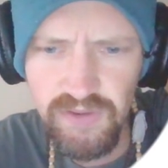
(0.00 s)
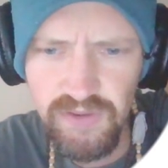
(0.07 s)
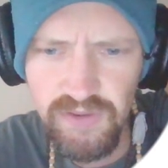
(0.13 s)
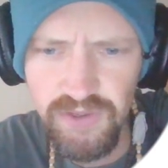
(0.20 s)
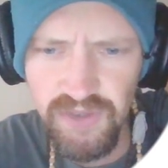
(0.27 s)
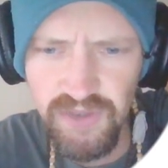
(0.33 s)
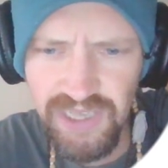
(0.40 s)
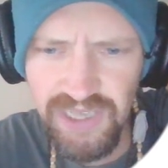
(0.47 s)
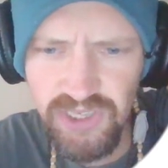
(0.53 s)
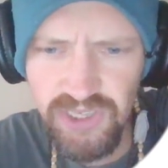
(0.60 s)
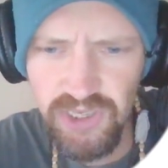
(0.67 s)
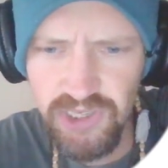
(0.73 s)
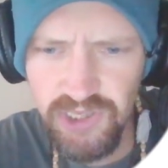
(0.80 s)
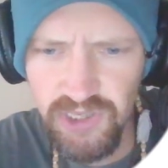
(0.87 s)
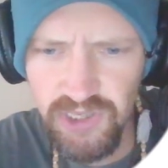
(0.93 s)
So it actually
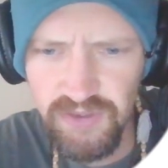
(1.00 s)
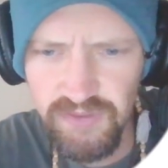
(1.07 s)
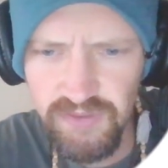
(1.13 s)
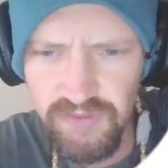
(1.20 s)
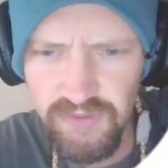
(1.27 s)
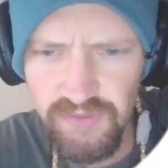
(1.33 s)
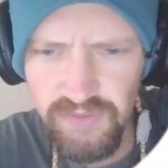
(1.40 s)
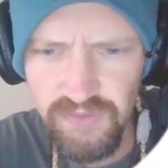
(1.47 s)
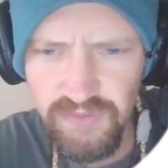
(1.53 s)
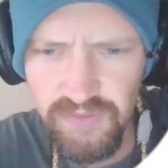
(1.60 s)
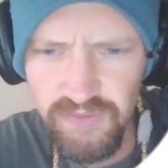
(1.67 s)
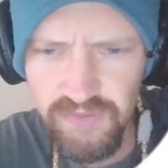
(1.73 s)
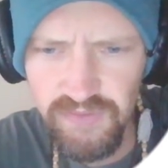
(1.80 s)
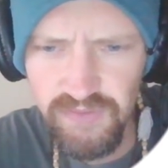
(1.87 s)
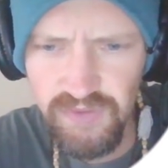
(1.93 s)
stood,
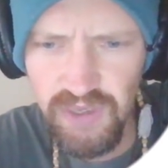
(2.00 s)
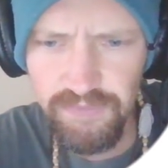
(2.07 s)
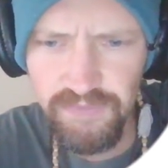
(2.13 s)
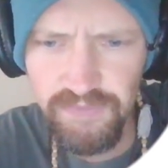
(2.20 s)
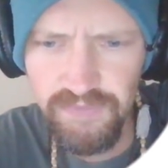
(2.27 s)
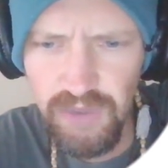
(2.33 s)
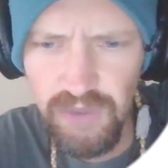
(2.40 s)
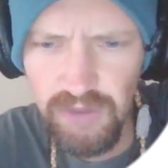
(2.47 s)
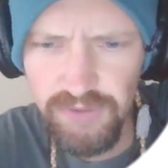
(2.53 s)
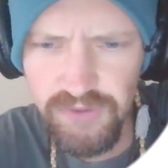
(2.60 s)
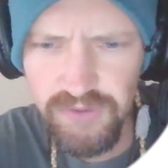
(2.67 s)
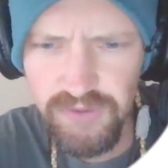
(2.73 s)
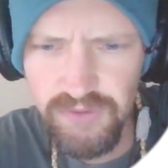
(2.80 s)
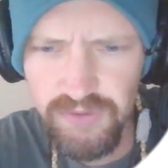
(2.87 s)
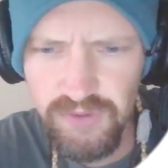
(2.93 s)
about
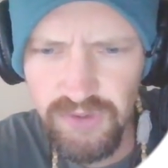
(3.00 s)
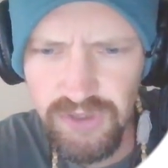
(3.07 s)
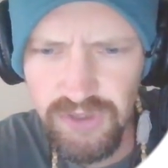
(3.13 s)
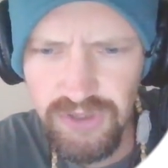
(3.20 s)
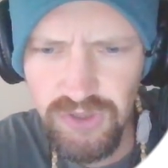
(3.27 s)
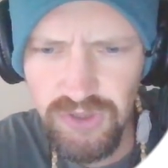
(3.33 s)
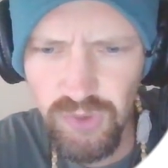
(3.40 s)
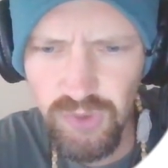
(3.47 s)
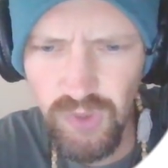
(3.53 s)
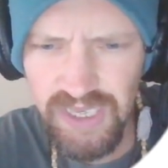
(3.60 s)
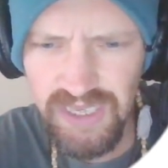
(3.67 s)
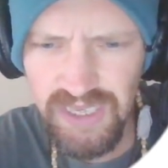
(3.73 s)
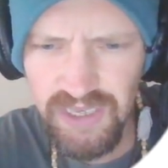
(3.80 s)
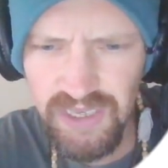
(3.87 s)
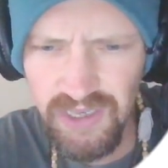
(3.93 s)
20
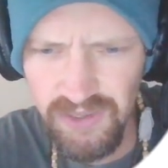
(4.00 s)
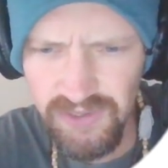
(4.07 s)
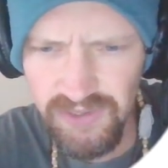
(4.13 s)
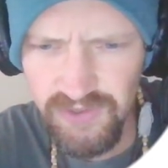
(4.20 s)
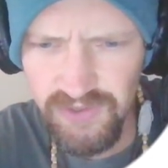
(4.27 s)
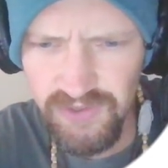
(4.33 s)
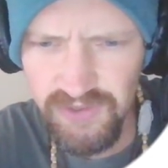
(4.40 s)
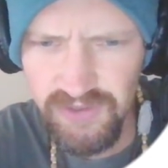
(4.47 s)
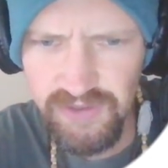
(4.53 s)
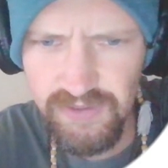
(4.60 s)
years.